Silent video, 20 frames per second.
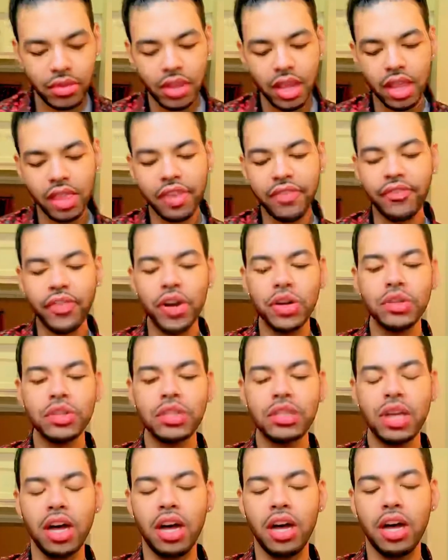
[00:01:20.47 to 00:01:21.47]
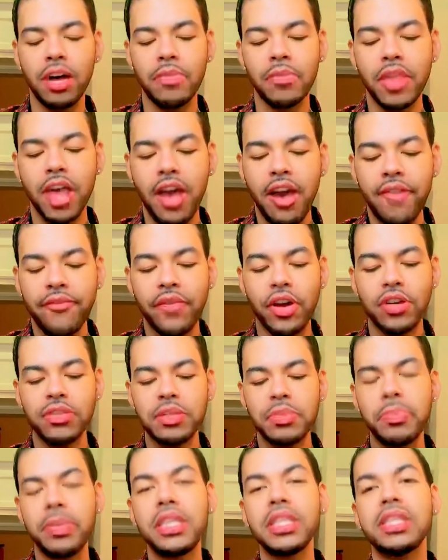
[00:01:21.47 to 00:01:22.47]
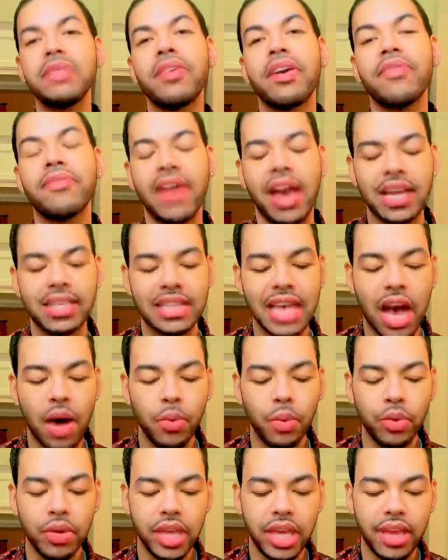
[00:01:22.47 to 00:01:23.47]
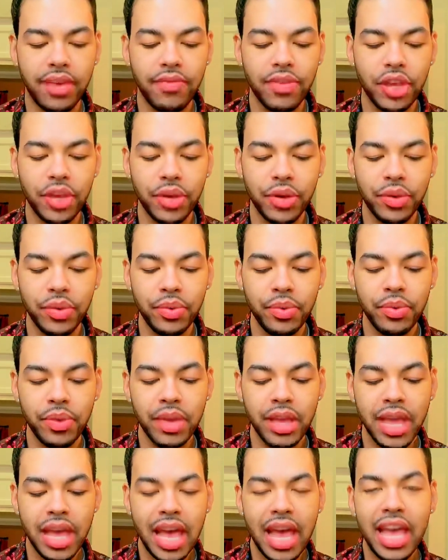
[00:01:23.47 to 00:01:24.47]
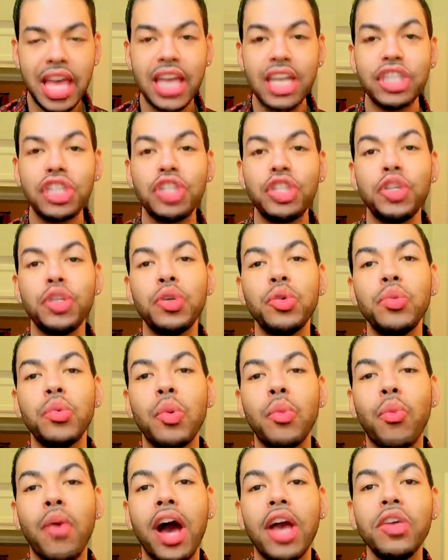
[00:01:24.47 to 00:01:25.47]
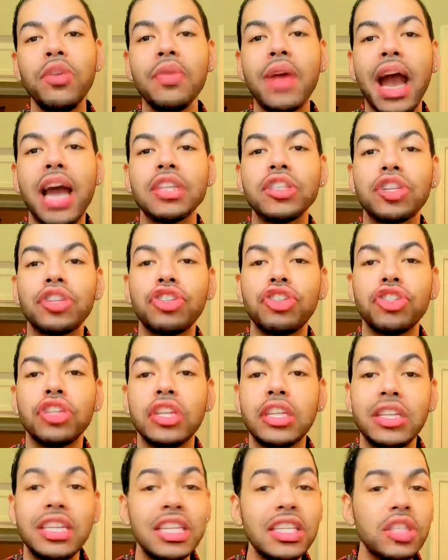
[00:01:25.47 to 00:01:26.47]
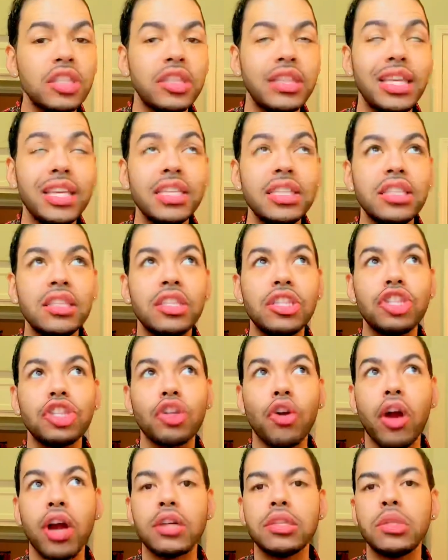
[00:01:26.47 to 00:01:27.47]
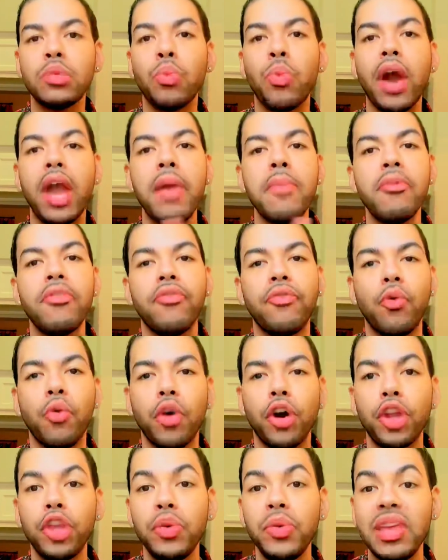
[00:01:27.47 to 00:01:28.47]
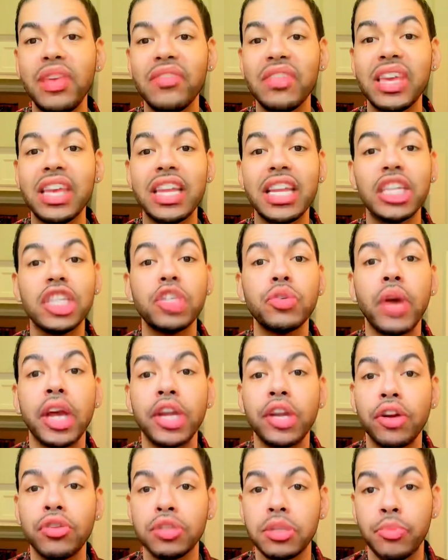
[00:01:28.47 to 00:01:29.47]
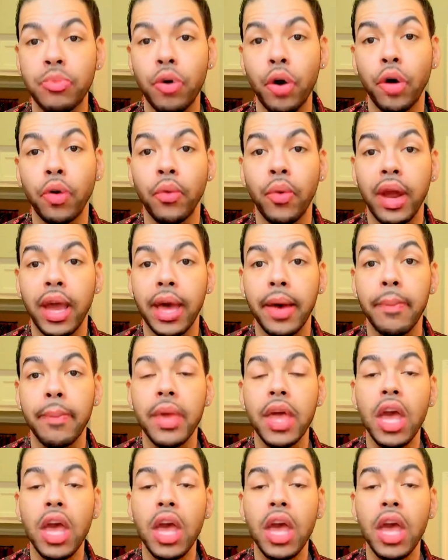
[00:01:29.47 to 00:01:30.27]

the first piece of advice I will give you is to, while you guys are, and this starts way before you even get into a nursing program.